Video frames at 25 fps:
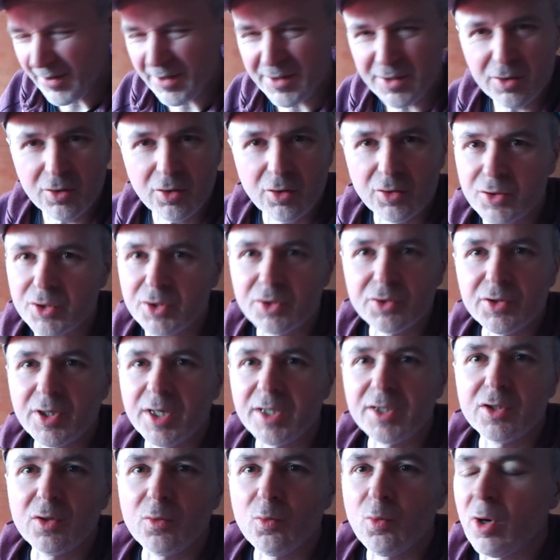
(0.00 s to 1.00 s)
I've had to
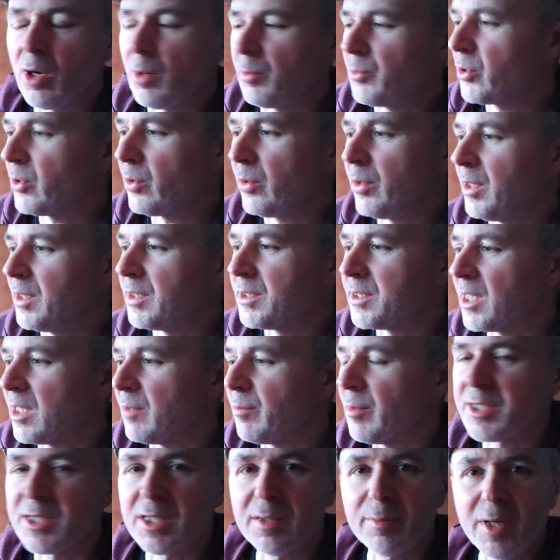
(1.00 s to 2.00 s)
concentrate on what I'm doing instead
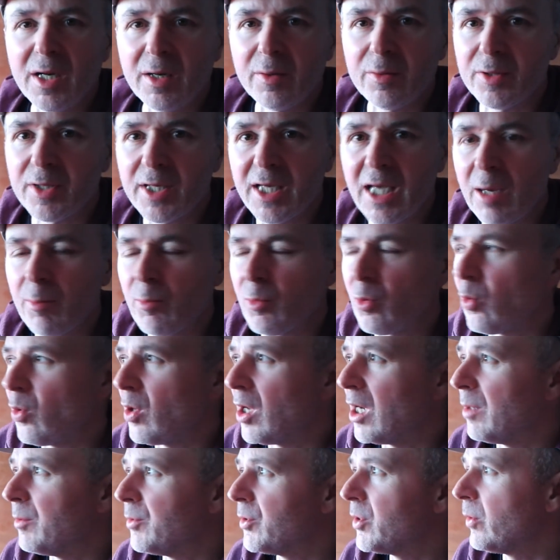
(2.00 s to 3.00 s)
of messing about with the camera
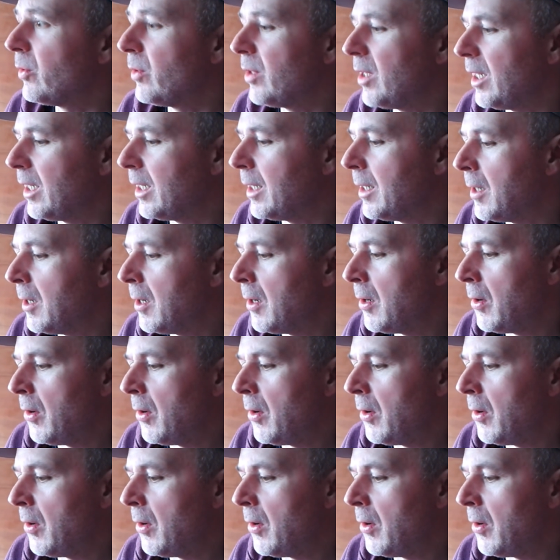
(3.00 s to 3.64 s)
while I'm doing it,